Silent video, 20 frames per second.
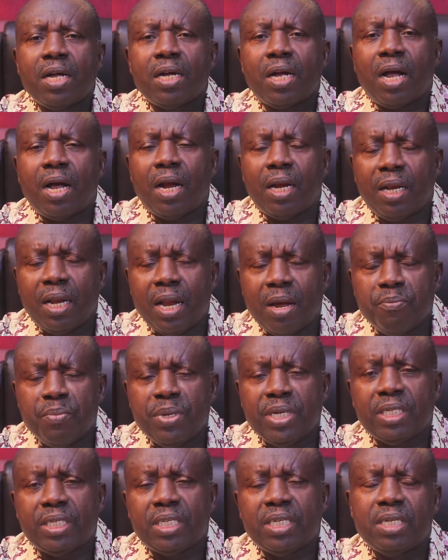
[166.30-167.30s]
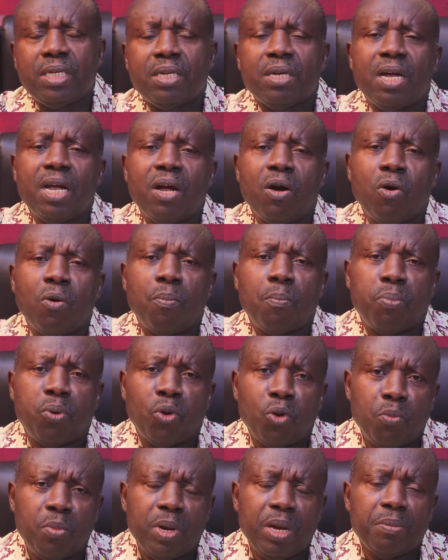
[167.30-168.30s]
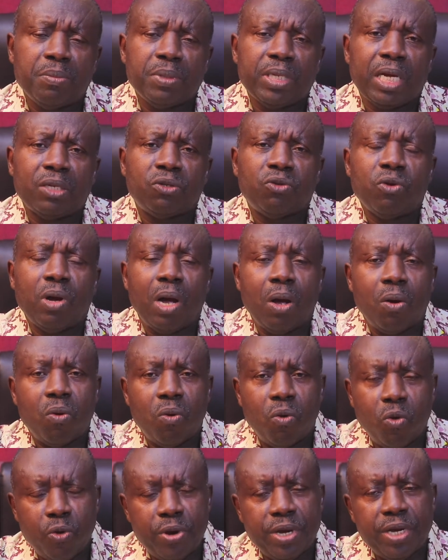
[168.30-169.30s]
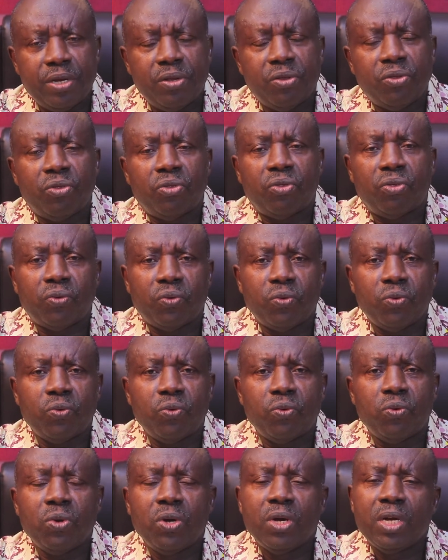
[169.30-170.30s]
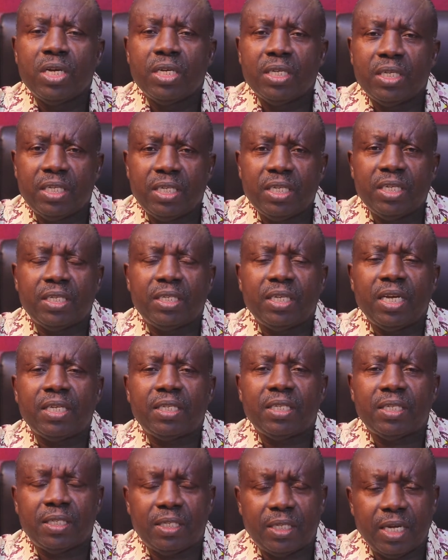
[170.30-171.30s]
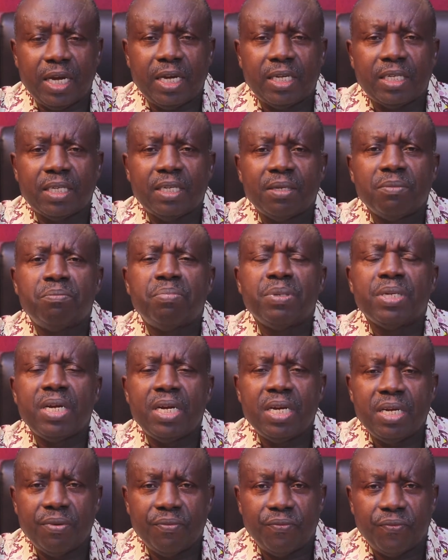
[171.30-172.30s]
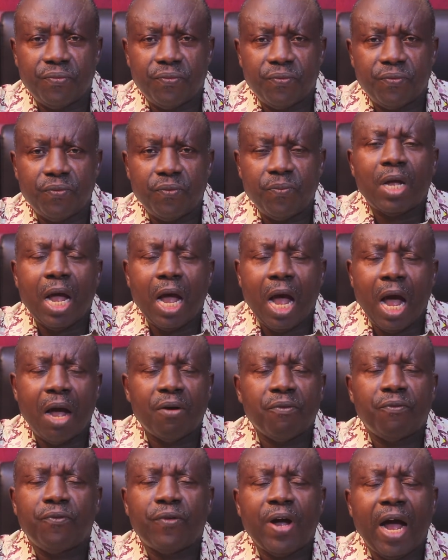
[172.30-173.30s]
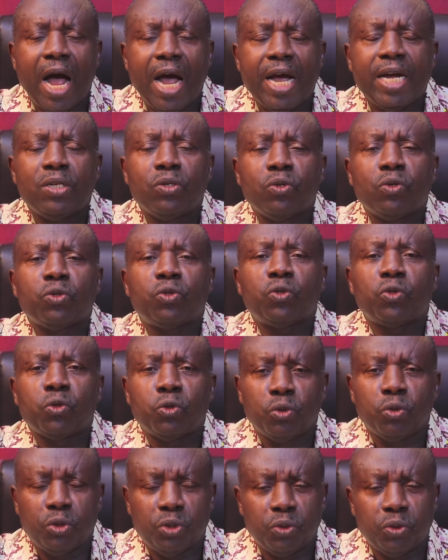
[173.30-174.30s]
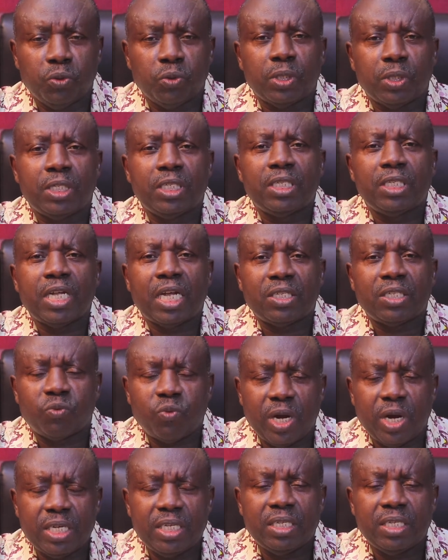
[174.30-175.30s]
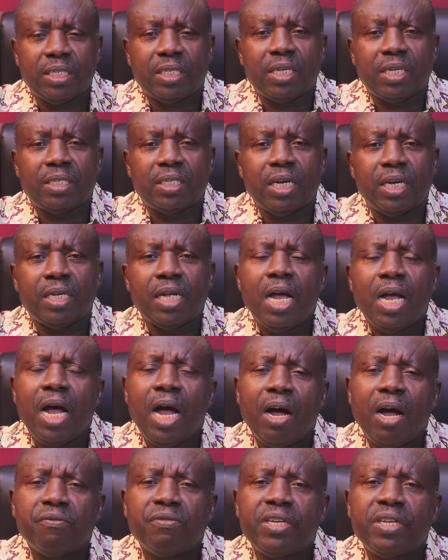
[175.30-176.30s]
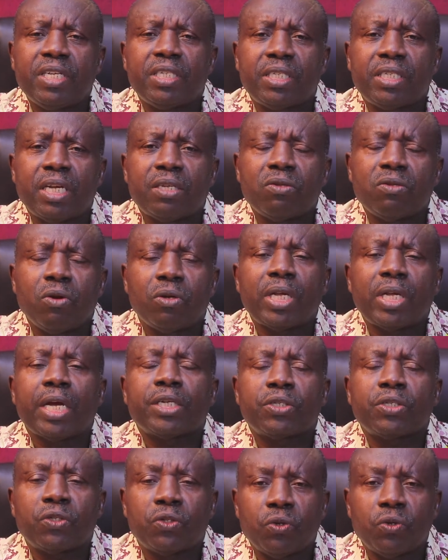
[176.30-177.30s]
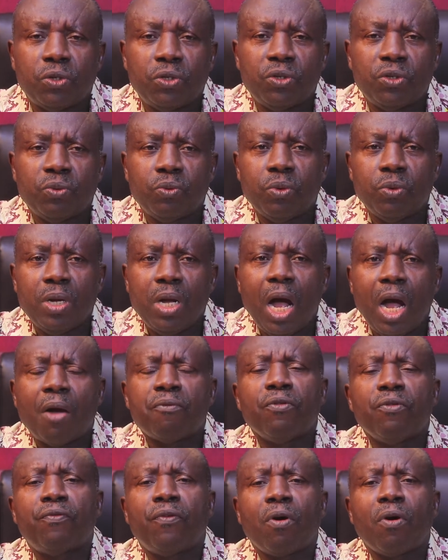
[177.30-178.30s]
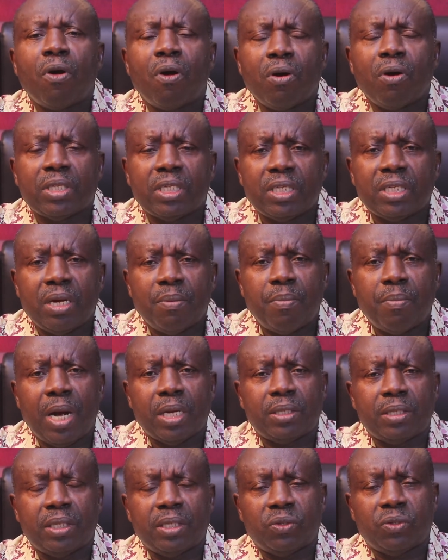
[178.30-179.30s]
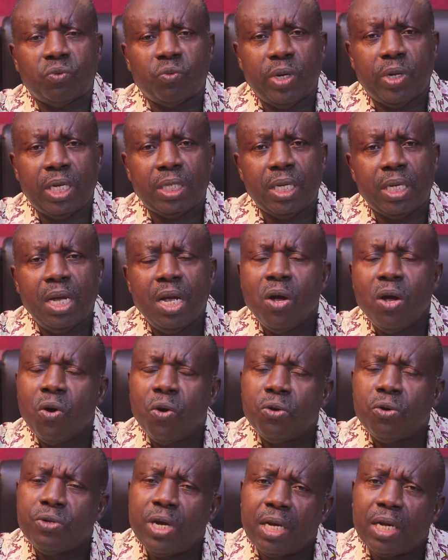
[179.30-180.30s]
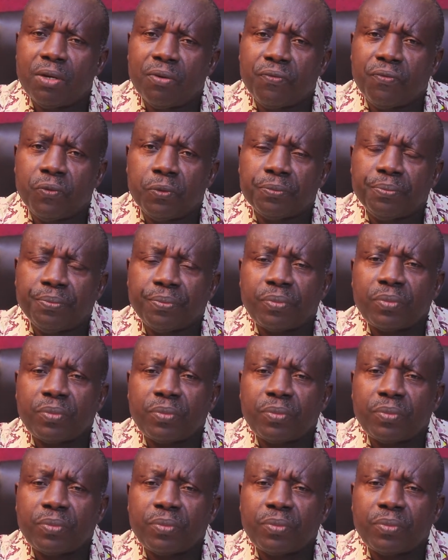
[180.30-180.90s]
calamity or problem that you are going through, Jesus said, believe. Have I not told you? That's why Jesus said, have Jesus not assured you? Have you forgotten about his word? When you heard of him,